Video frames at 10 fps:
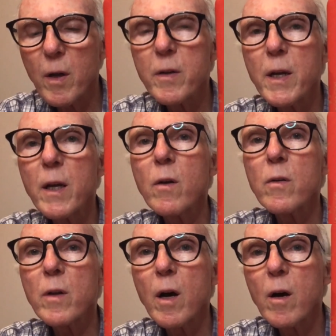take
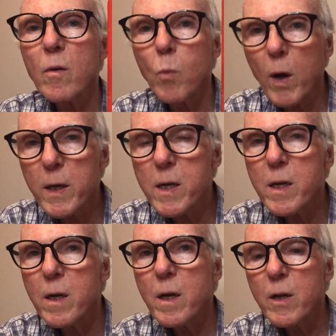1,
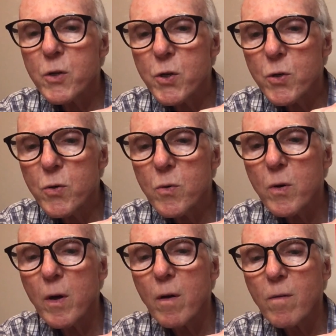2,
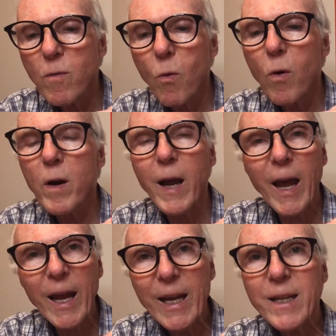4,
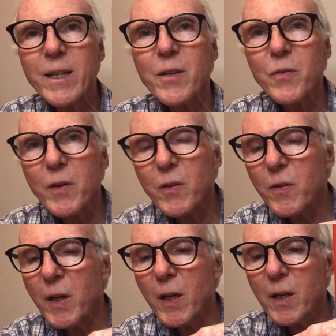8,
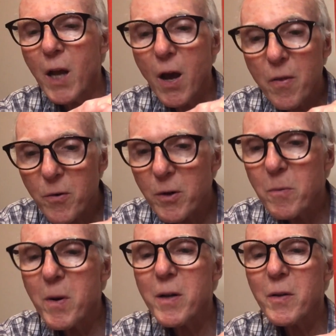16,
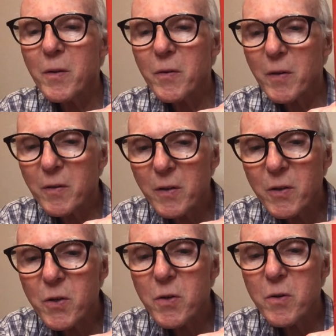31,
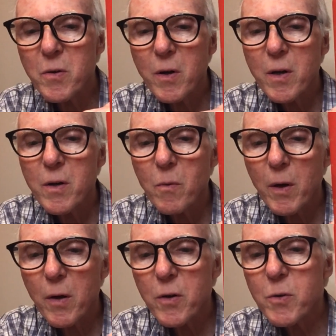62,
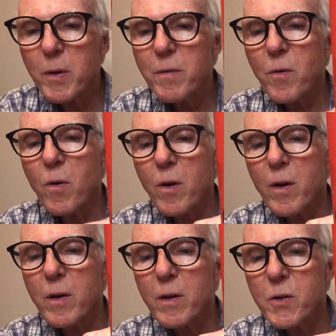124,
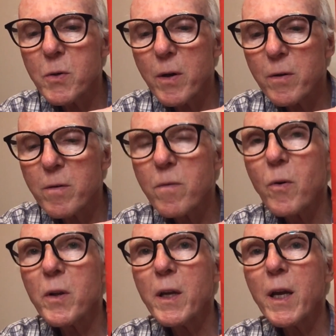
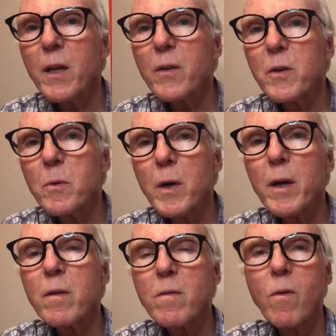248, you will
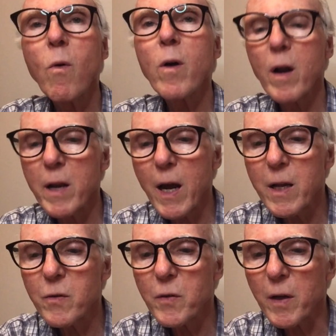get
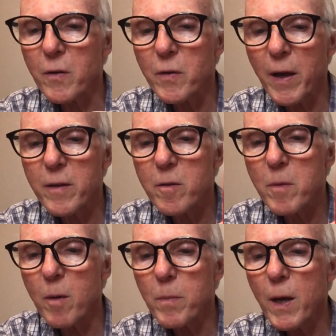496. Add them
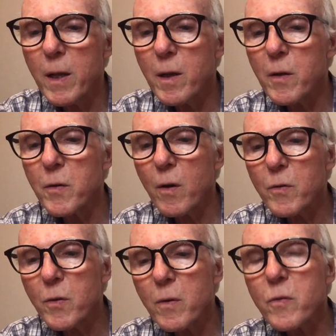up. And it is
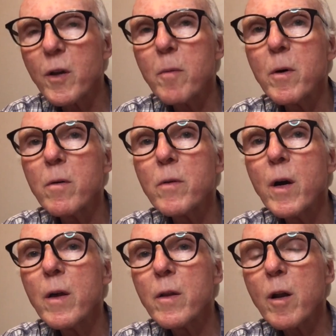also the sum of
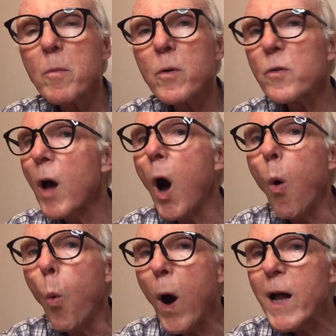the numbers
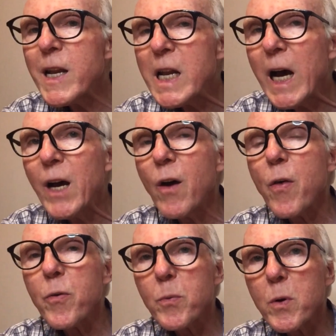1
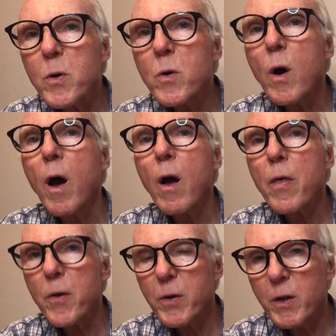through
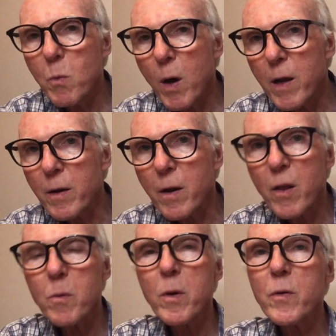31. In
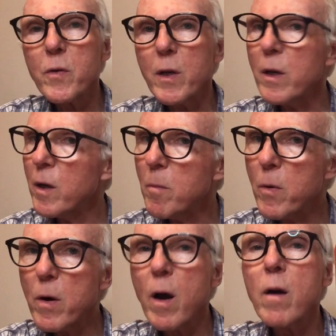other words, the
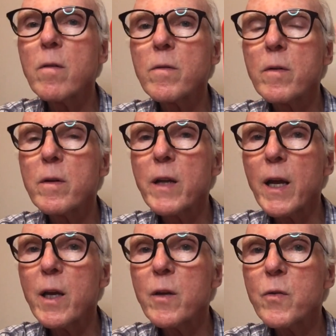number of
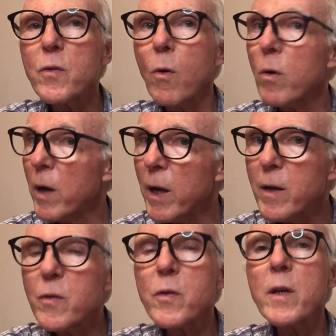days or
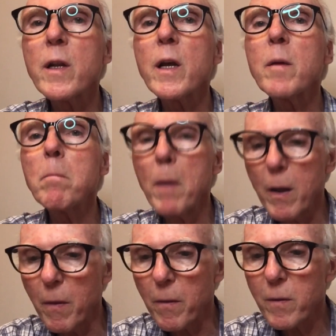nights in a
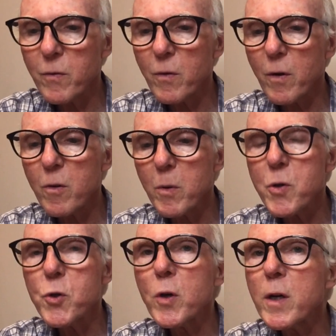month. So in other
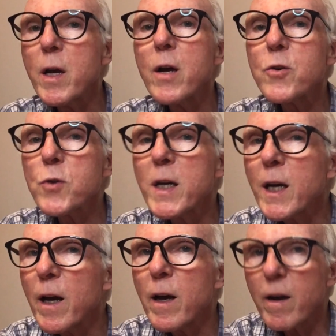words, you can
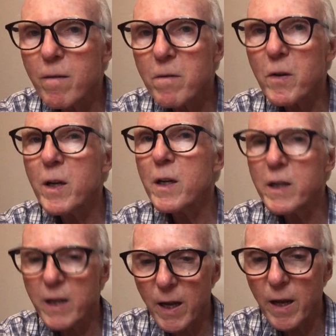drink every
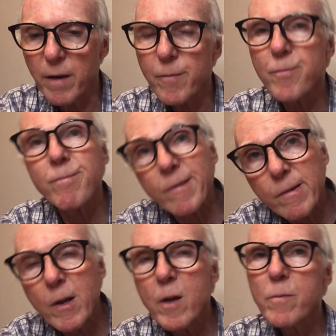day.
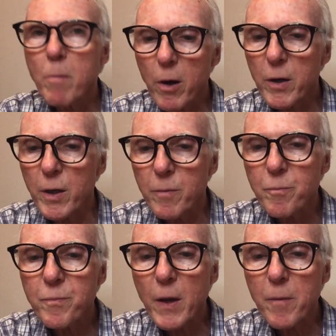Marketing,
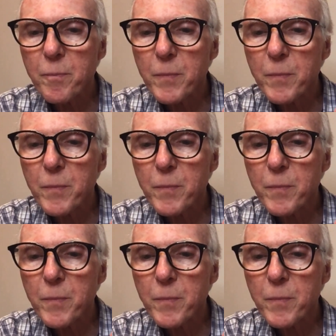yeah.